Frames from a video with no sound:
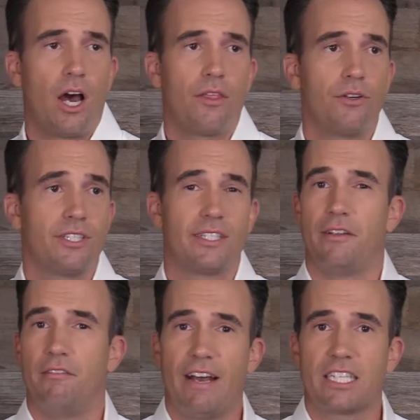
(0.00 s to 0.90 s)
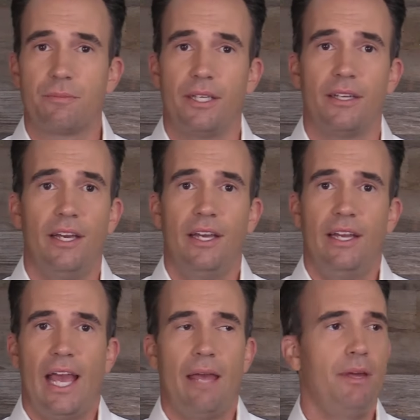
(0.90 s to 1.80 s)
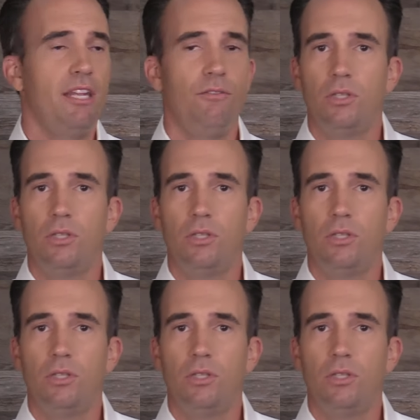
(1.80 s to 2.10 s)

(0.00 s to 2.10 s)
to others, it's an investment. And many of